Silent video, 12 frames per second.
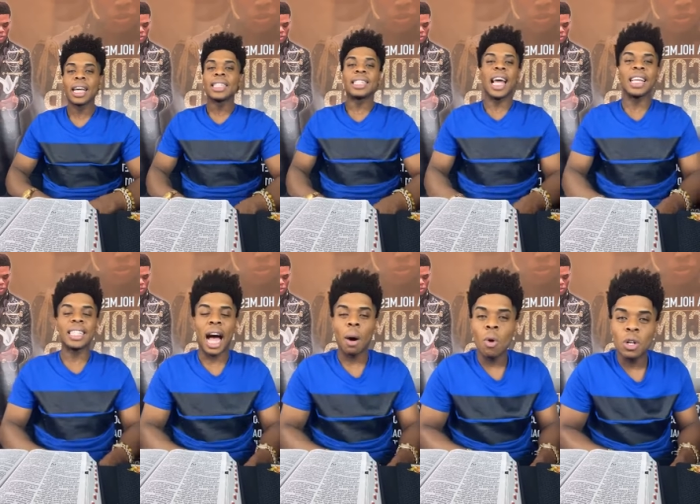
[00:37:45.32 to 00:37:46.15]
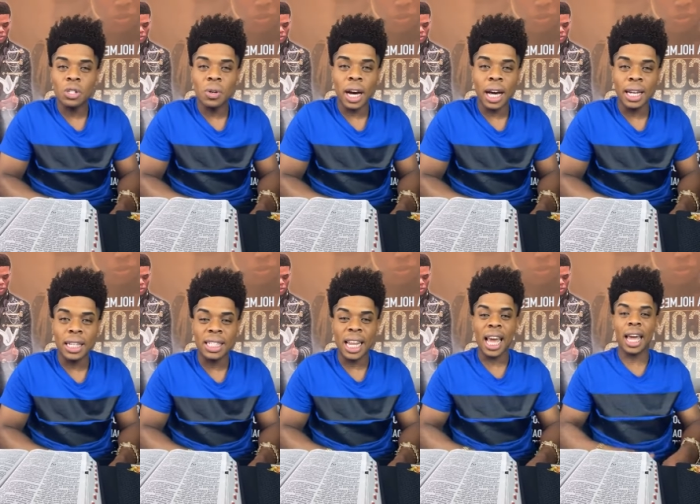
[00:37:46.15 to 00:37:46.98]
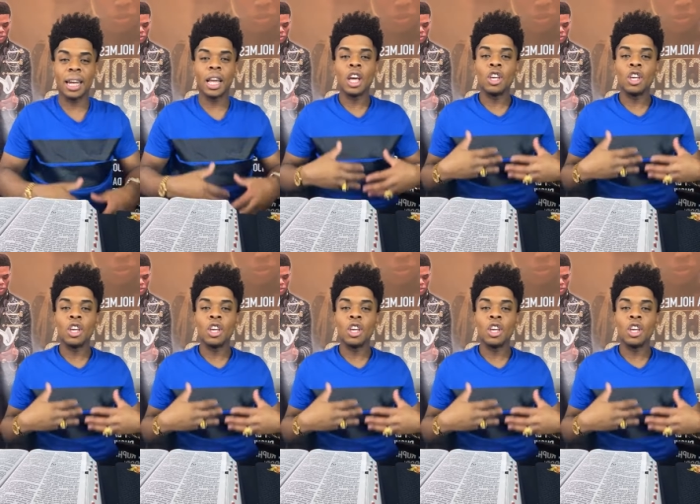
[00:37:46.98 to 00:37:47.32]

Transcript: Saints, I want you to understand